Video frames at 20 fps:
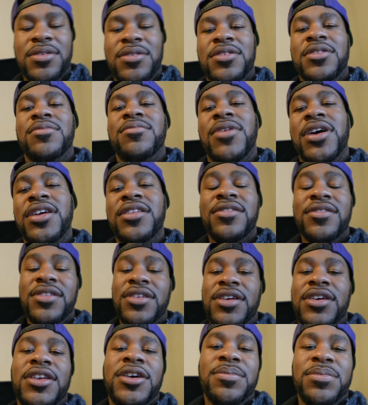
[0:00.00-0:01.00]
You might
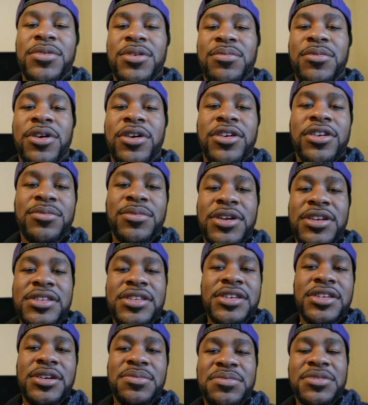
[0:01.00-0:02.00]
see it up tomorrow, you might
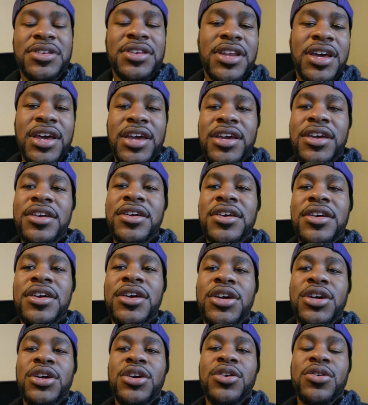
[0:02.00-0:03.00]
see it up tonight,
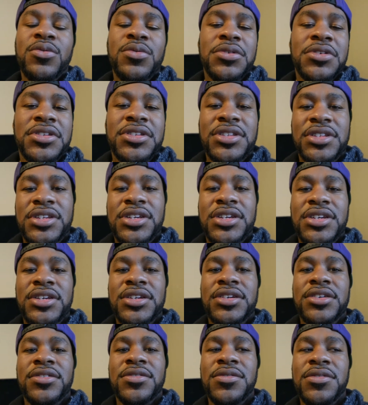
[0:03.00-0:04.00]
we'll
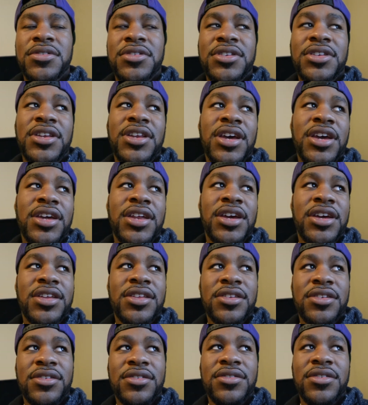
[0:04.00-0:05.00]
see, or tonight
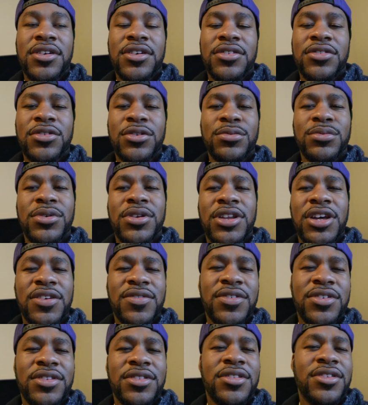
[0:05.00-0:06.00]
as in October
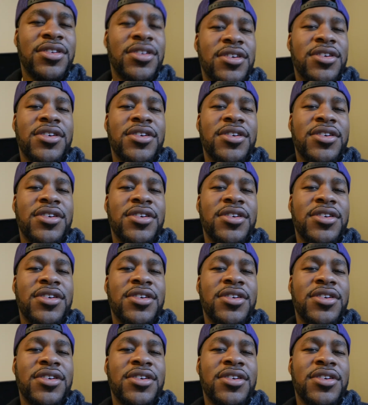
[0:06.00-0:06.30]
11th,